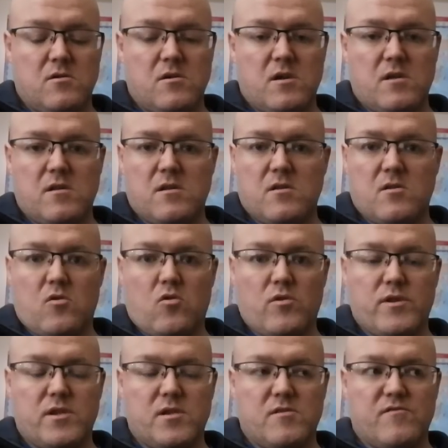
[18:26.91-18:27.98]
And all
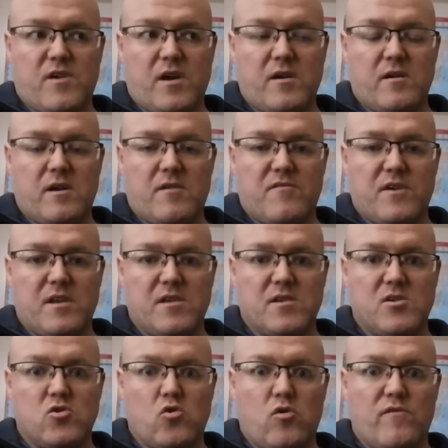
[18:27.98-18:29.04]
these violent
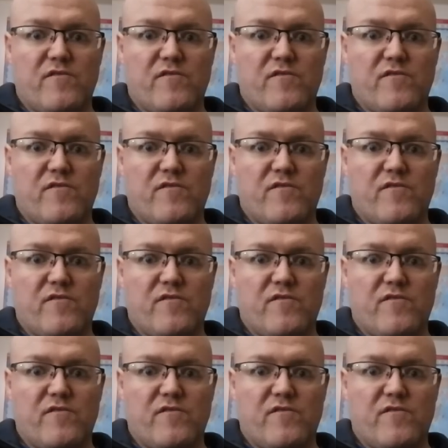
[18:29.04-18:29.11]
offences all